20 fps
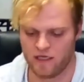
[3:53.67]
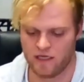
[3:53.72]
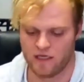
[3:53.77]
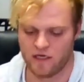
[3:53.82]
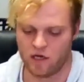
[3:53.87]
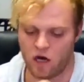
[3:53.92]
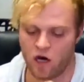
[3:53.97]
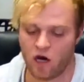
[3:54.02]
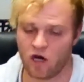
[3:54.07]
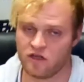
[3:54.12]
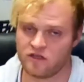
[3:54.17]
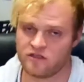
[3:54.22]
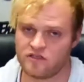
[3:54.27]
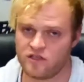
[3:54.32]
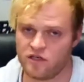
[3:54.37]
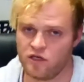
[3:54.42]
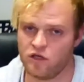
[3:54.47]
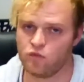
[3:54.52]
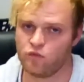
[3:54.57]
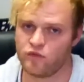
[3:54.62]
an
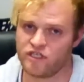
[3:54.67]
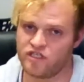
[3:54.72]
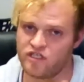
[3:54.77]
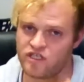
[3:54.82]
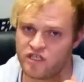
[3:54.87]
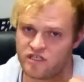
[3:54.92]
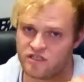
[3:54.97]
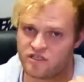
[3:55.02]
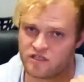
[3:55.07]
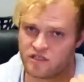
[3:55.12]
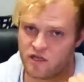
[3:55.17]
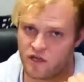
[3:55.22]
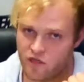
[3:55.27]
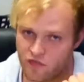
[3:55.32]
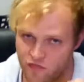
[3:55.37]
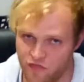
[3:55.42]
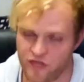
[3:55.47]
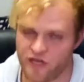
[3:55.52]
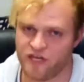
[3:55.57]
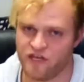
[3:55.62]
answer which is
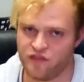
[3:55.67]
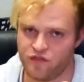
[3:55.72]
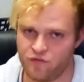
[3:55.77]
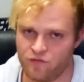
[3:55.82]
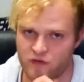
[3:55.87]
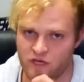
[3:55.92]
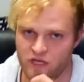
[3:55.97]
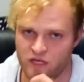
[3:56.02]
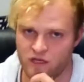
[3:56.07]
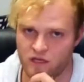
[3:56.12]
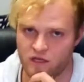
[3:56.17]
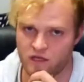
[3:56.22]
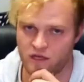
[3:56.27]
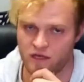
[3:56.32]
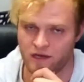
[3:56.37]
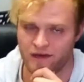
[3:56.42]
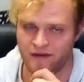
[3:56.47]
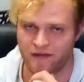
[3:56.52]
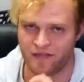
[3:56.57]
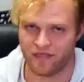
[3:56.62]
33
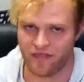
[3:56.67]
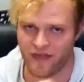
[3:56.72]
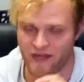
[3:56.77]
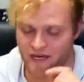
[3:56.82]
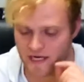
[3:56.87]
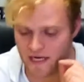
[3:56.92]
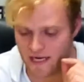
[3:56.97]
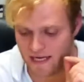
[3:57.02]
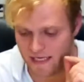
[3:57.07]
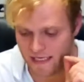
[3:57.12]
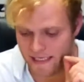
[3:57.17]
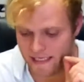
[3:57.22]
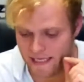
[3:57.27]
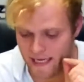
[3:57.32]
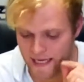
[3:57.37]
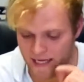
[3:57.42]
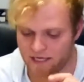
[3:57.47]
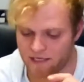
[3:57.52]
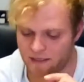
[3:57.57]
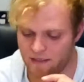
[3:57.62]
then
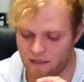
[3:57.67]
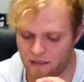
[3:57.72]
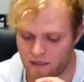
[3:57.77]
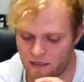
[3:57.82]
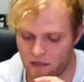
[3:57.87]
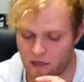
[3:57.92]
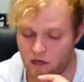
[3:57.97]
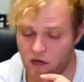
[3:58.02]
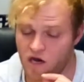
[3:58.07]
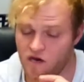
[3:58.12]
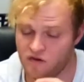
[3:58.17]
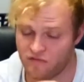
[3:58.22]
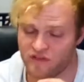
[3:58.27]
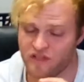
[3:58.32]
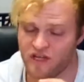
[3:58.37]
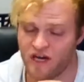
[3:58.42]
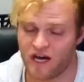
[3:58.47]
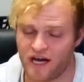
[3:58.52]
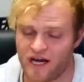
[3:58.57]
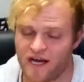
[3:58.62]
again over
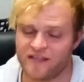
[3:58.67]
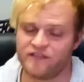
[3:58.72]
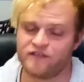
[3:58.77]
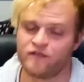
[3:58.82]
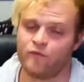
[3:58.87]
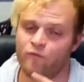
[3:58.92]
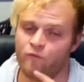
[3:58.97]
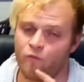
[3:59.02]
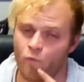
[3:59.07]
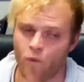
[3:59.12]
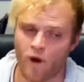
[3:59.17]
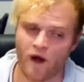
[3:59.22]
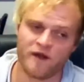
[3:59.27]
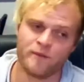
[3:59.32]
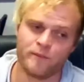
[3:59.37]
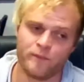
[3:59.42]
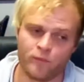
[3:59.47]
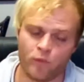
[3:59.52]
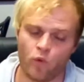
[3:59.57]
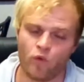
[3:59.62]
the height of
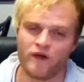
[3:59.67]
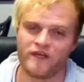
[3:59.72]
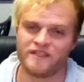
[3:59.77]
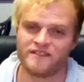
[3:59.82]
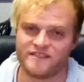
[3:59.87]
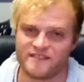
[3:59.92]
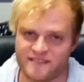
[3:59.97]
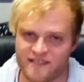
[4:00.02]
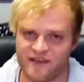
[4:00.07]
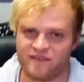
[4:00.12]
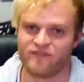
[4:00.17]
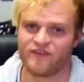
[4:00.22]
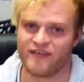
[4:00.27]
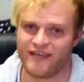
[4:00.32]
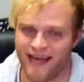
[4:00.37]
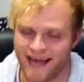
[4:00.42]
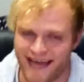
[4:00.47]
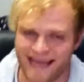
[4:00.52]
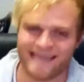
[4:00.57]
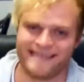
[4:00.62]

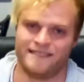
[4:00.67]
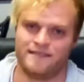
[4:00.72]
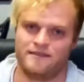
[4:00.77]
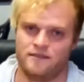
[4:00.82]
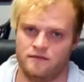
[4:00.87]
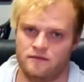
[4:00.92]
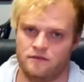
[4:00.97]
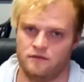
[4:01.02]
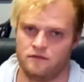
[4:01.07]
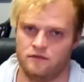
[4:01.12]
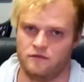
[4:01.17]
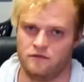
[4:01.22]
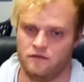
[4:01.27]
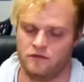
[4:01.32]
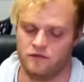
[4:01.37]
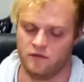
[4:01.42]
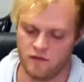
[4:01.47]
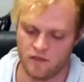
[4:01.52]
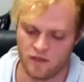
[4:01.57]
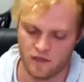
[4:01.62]
1.78
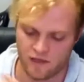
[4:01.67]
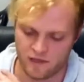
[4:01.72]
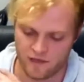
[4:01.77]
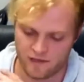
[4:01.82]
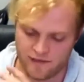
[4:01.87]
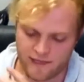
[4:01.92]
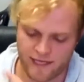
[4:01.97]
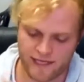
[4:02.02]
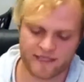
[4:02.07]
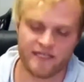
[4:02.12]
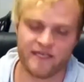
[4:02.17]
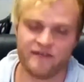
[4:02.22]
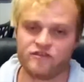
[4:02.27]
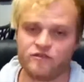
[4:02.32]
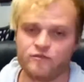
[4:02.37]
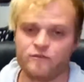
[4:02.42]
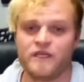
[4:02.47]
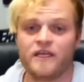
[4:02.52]
and that gives